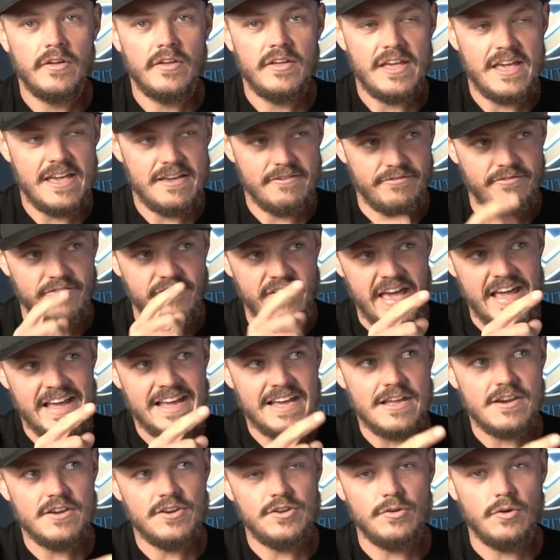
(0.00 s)
If they
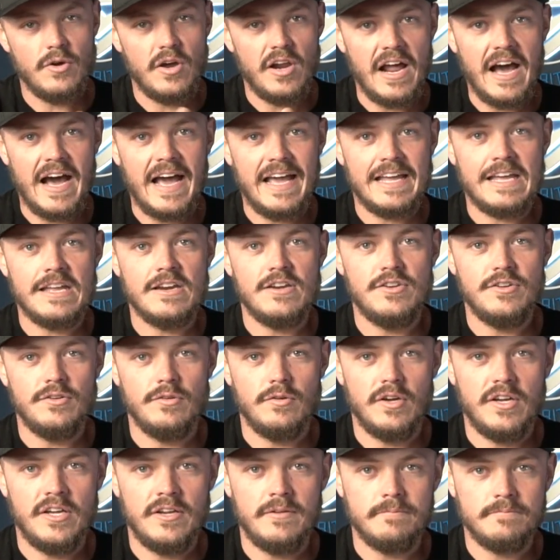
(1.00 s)
can do it, I can do
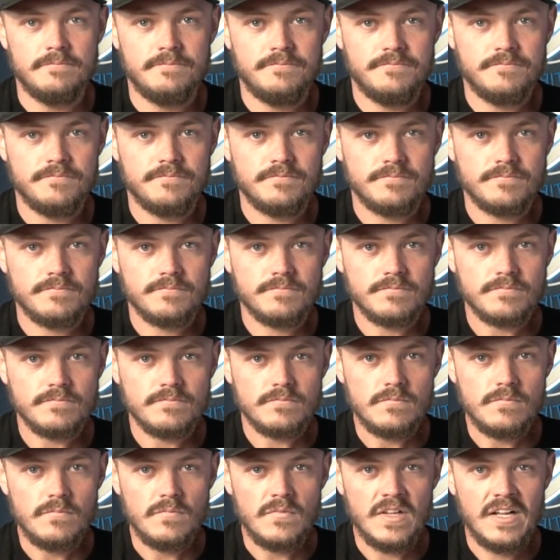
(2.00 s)
it.
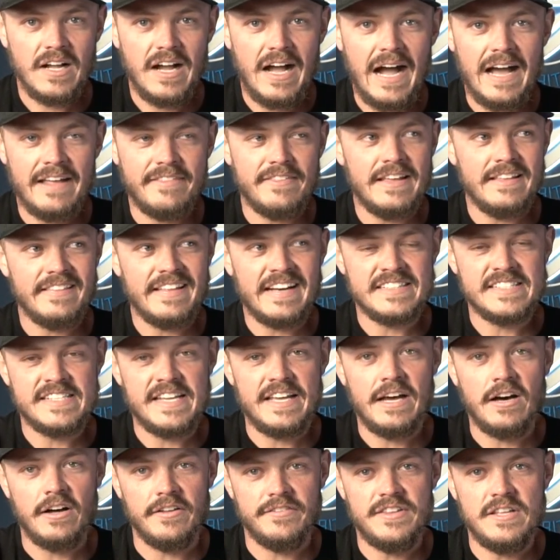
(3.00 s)
I think that's a
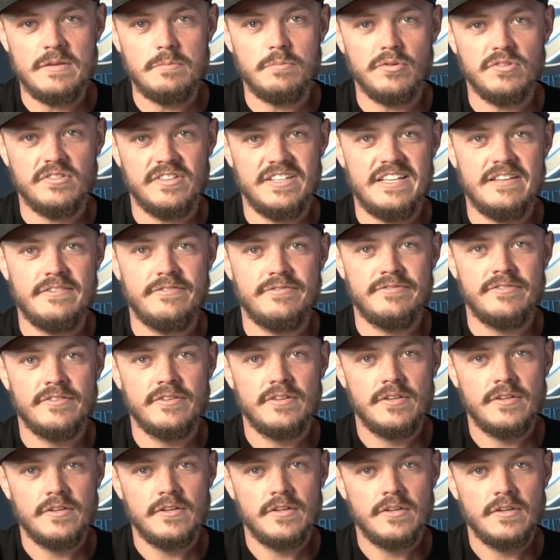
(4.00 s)
healthy belief.
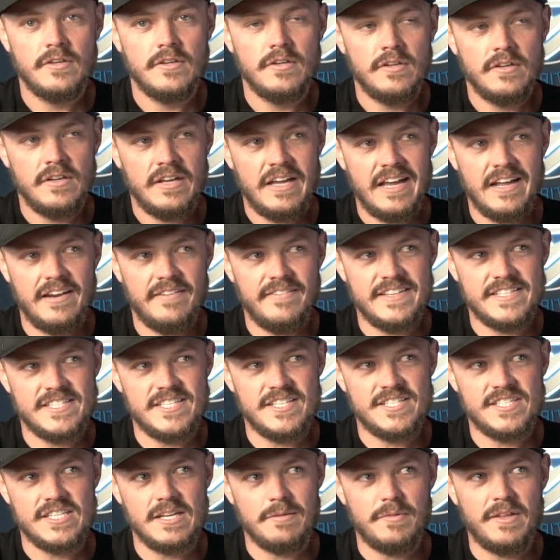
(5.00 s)
And this
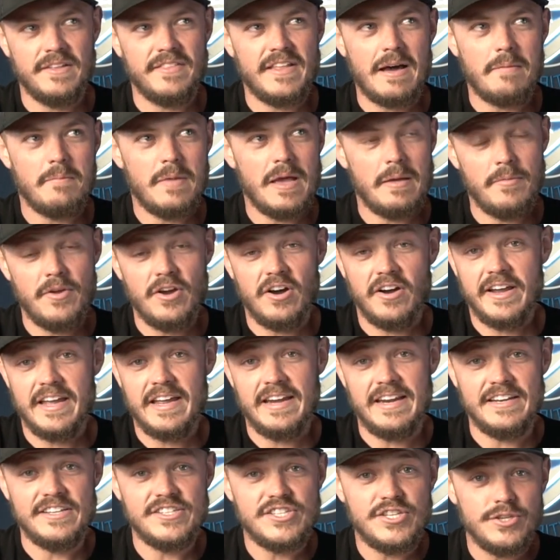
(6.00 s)
is something that maybe I'll get
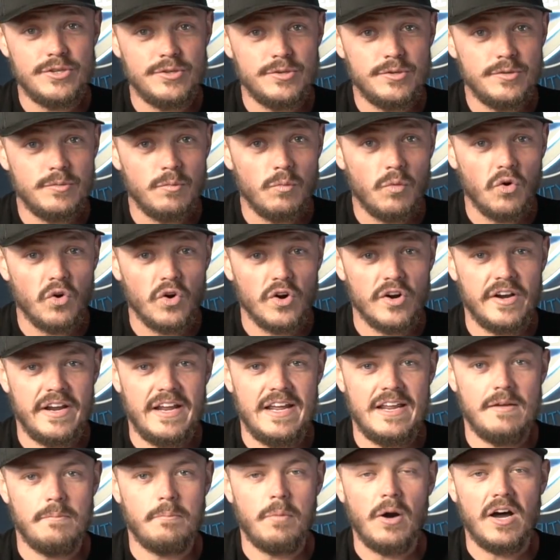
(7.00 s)
into more
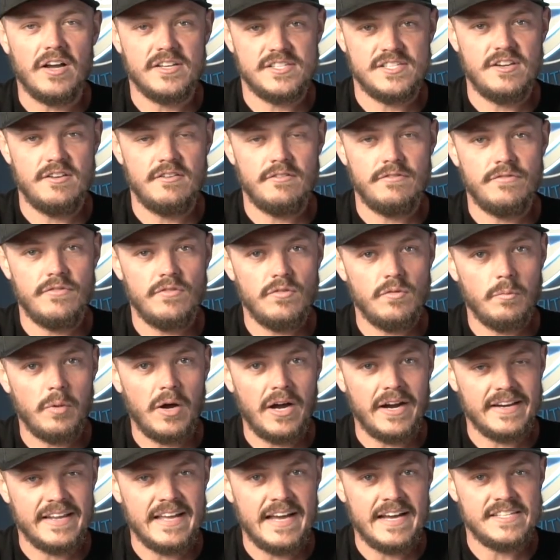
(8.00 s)
in positive
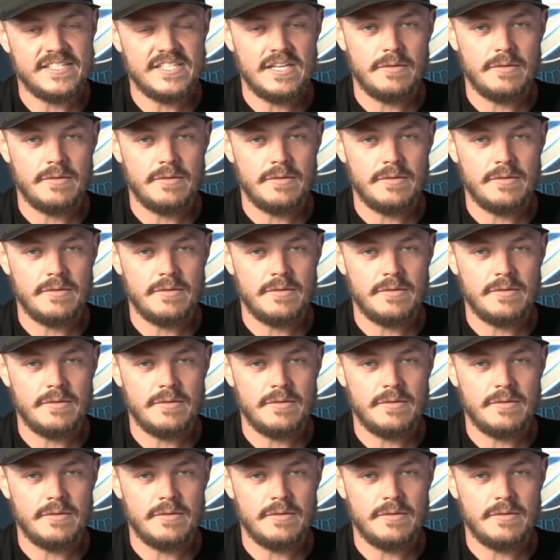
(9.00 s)
podcast